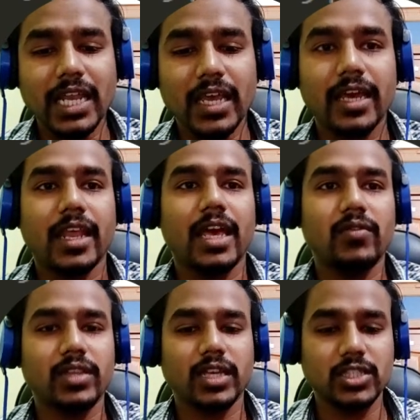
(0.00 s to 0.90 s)
here
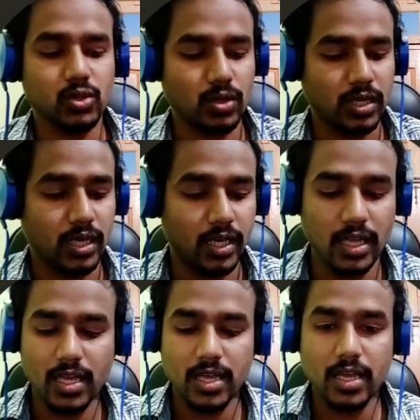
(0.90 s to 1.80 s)
everything is okay,
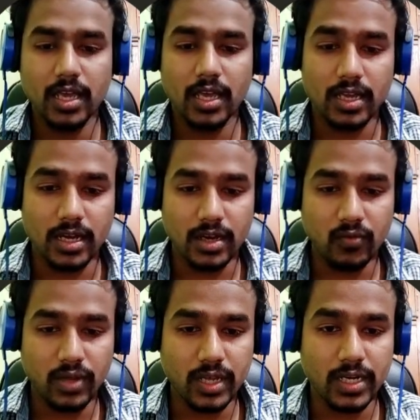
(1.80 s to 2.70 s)
and
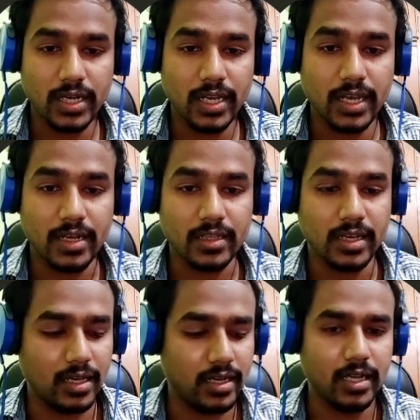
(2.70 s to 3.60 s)
we can take another
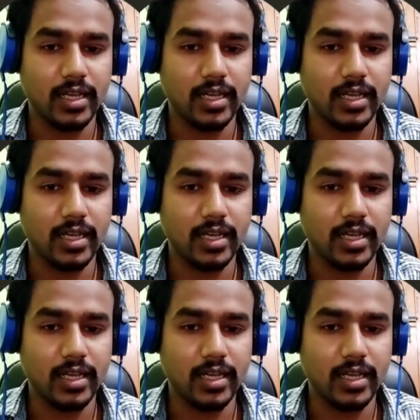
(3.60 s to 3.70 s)
alert